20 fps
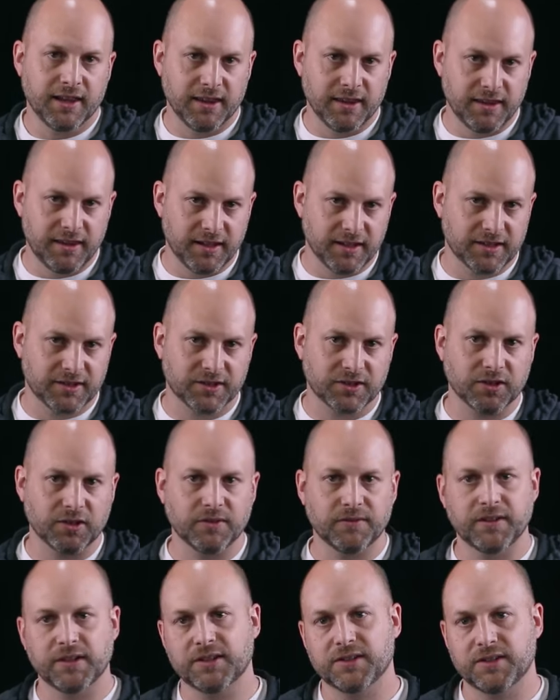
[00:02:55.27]
this
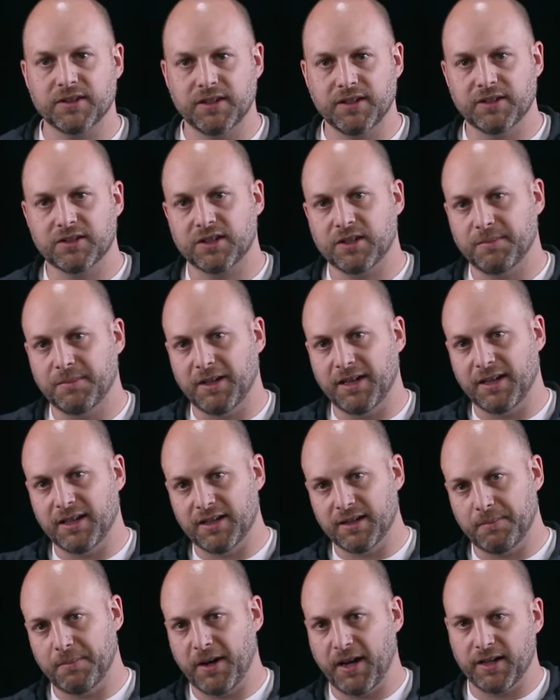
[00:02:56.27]
service needs to be
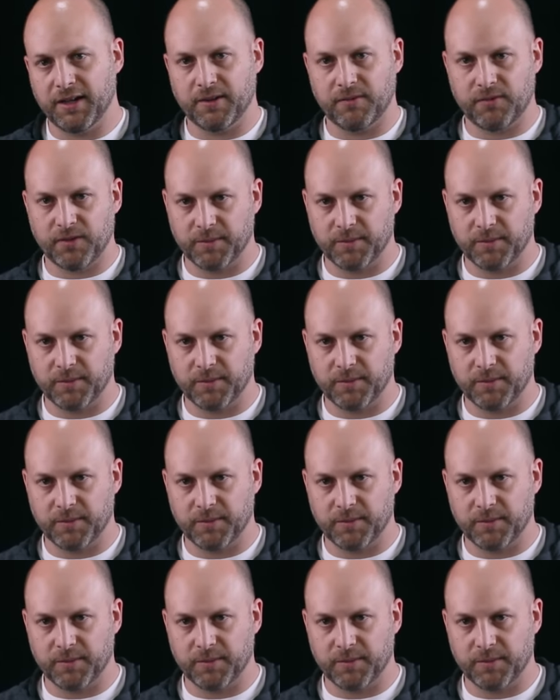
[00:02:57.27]
independent